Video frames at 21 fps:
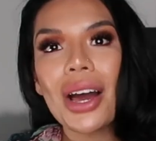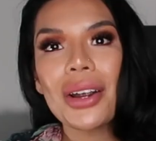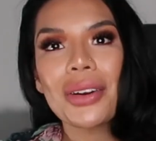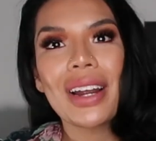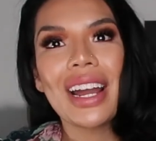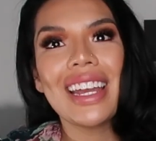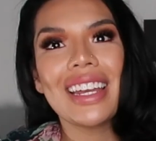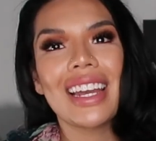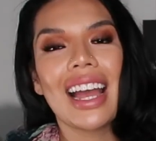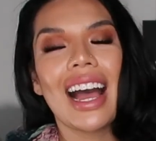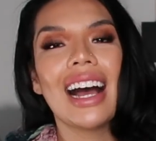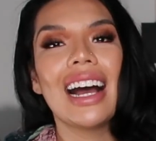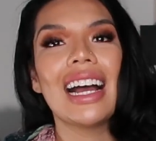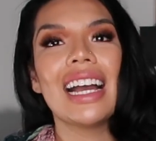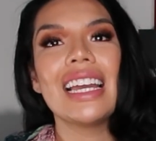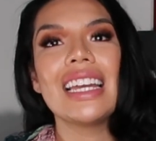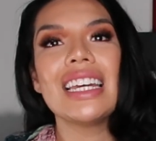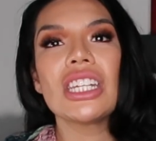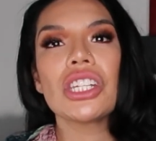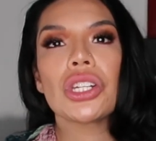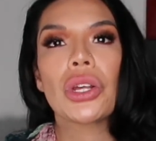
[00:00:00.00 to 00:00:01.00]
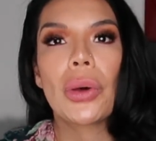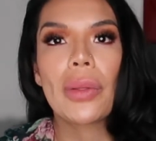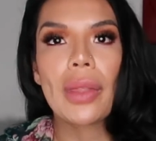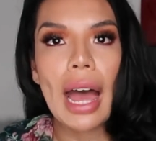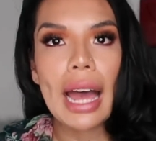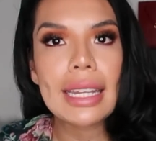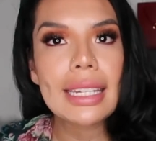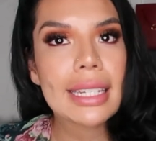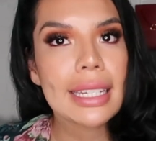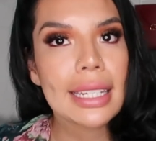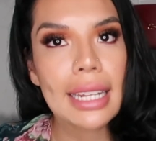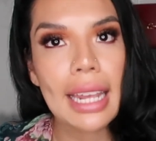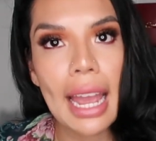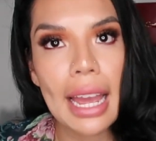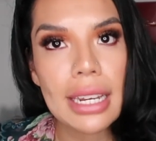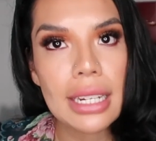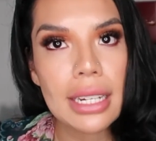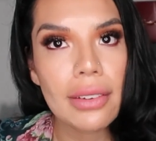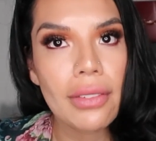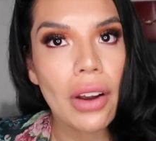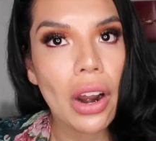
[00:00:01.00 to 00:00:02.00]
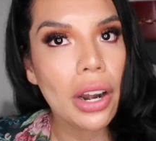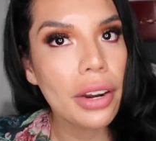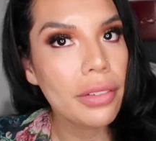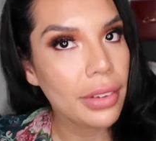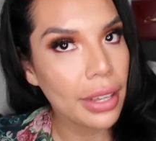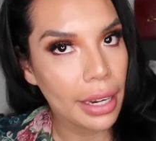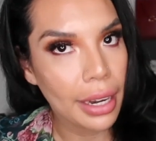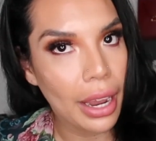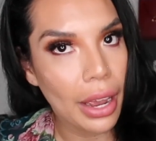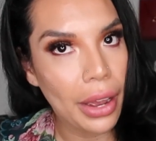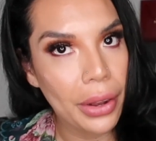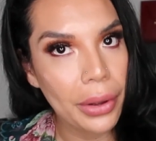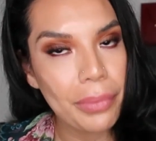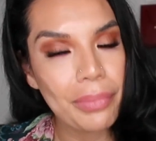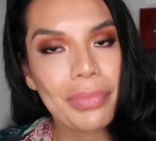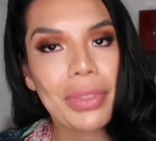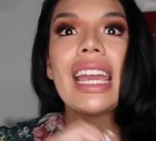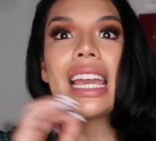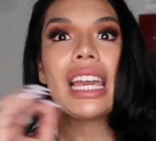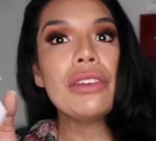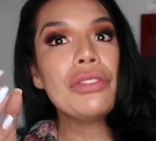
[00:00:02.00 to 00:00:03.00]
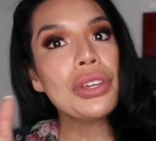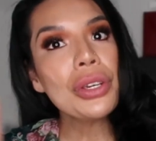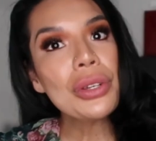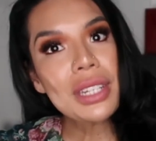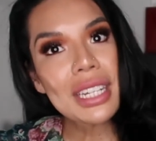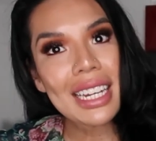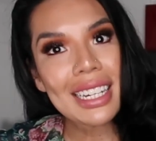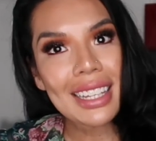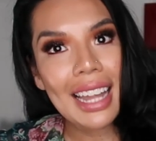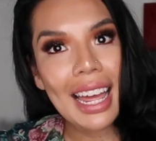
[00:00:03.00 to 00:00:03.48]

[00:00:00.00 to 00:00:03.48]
All right, guys, so that's the end of our video. If you did